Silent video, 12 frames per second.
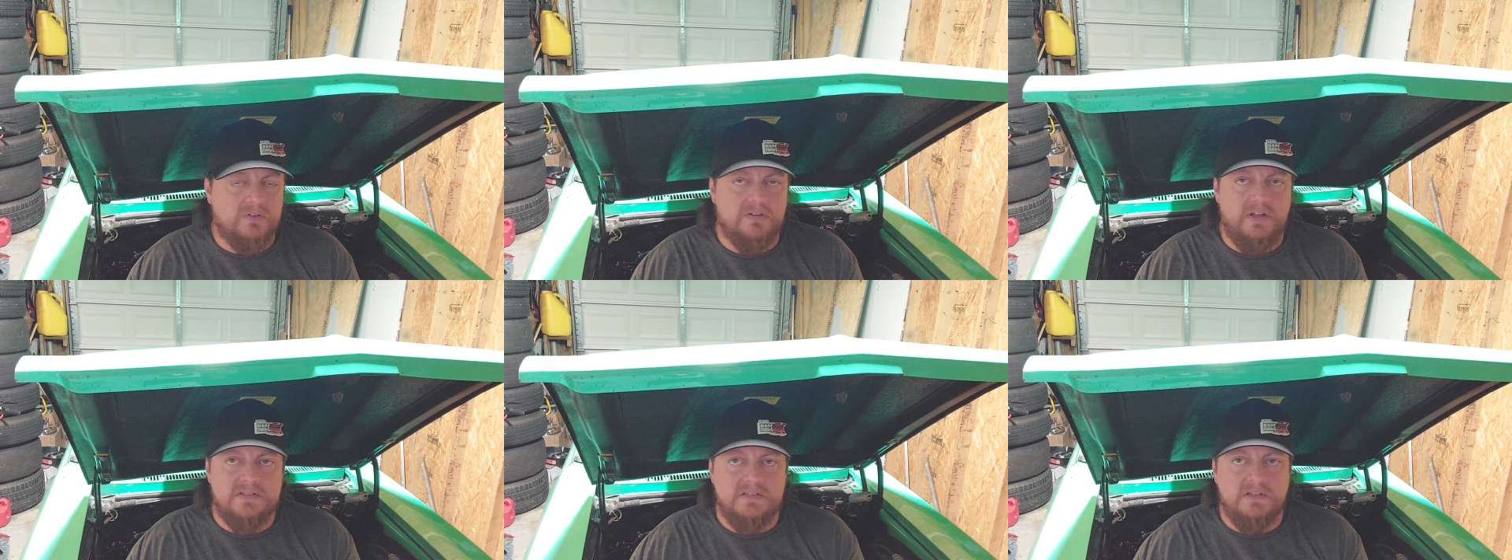So
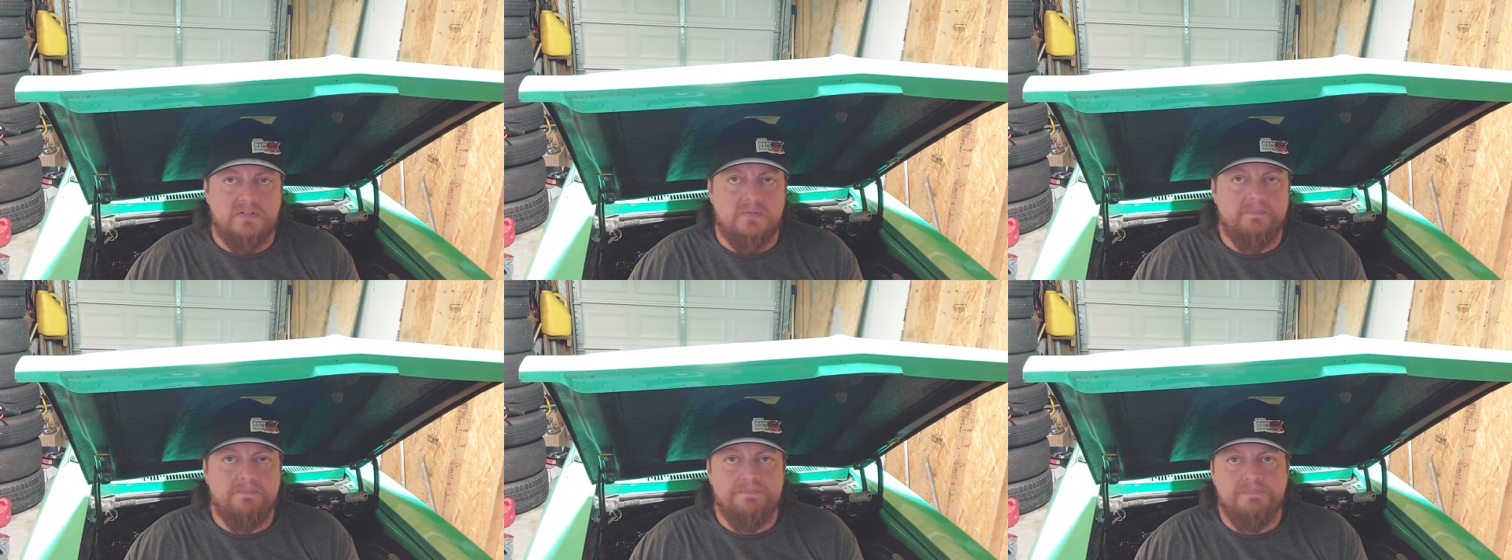that's it.
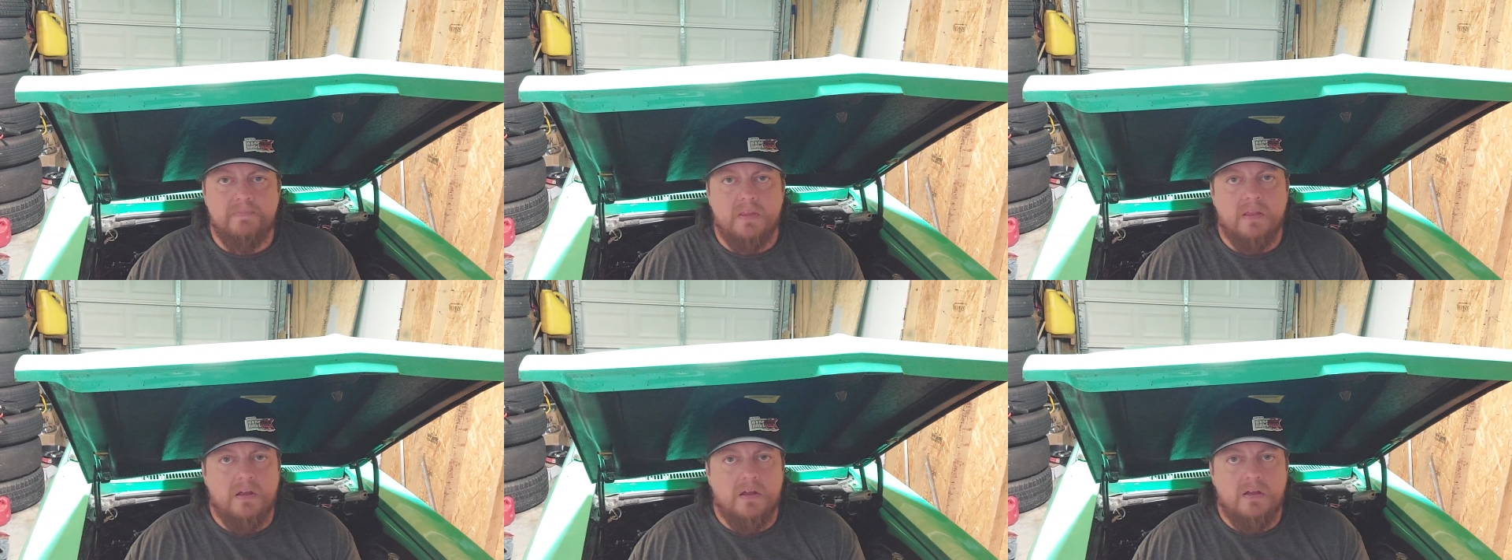
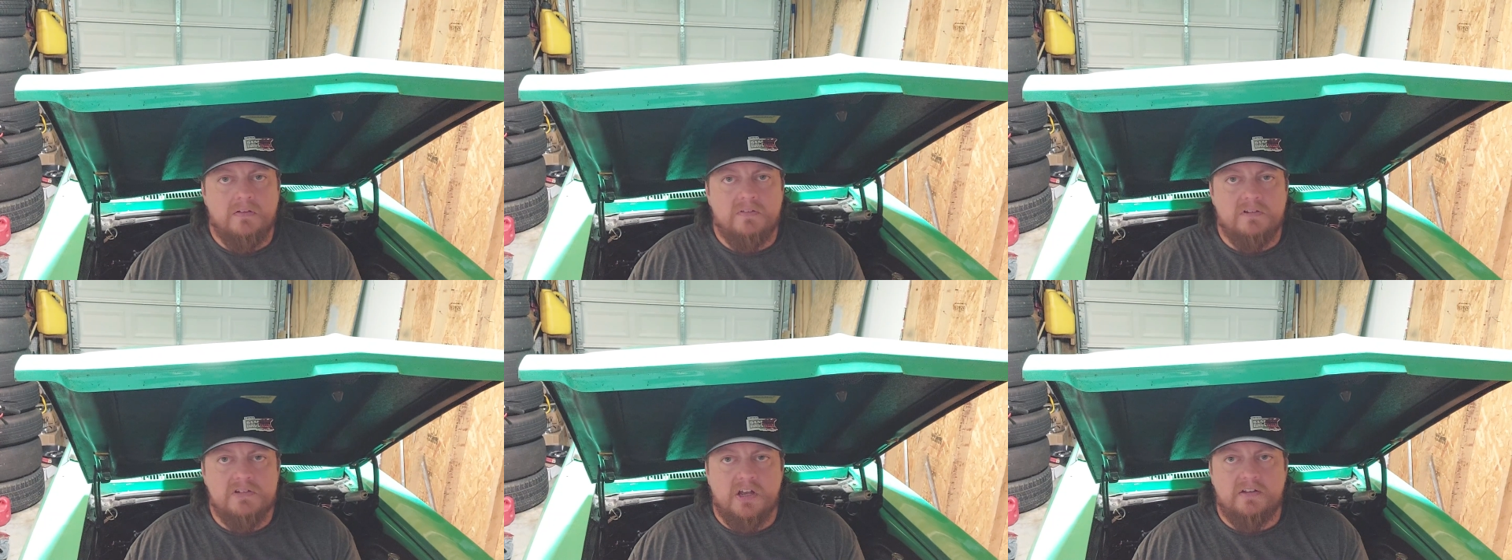
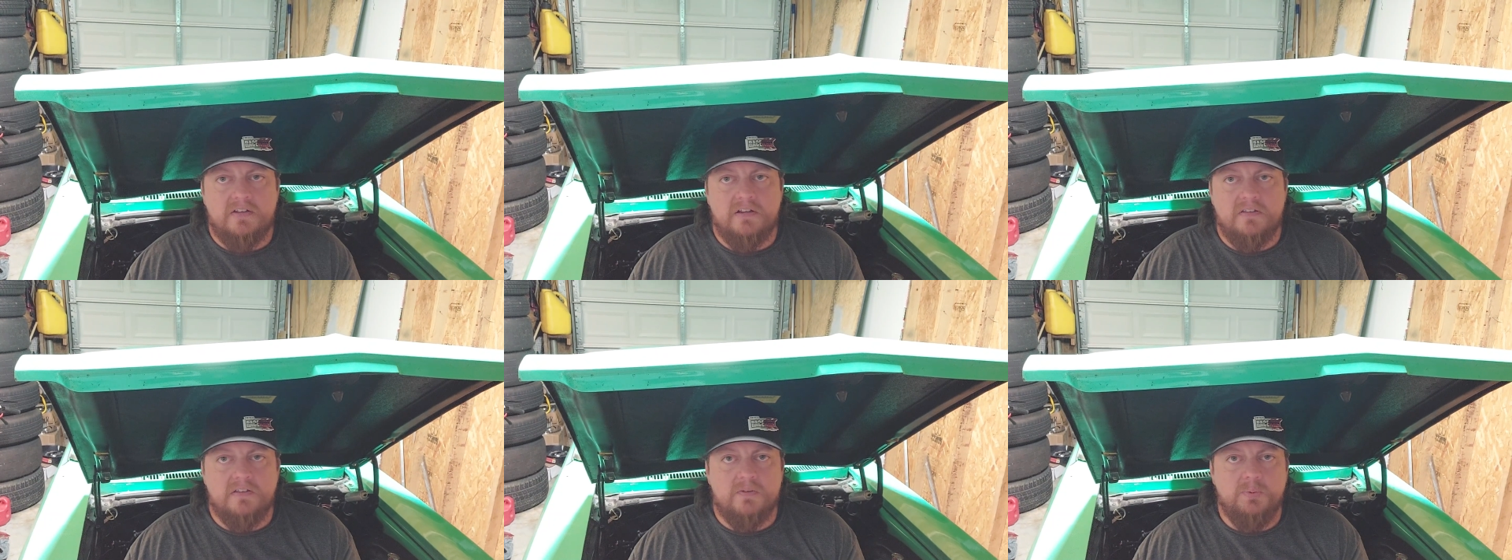Dejected
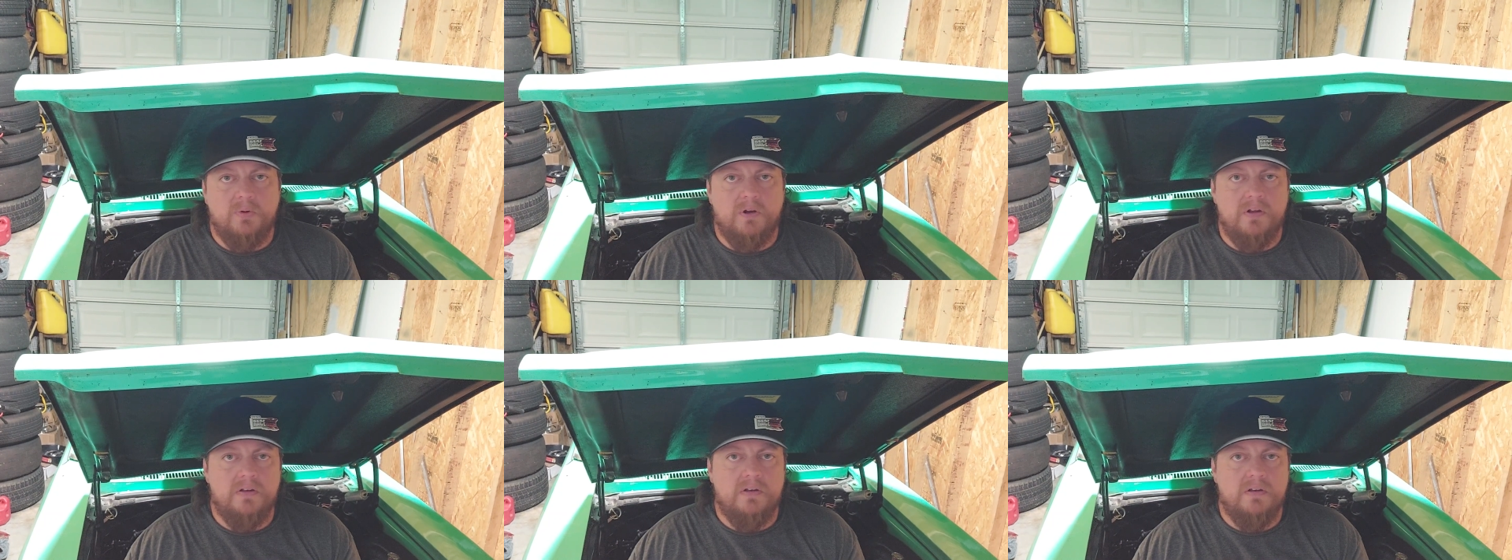at this point.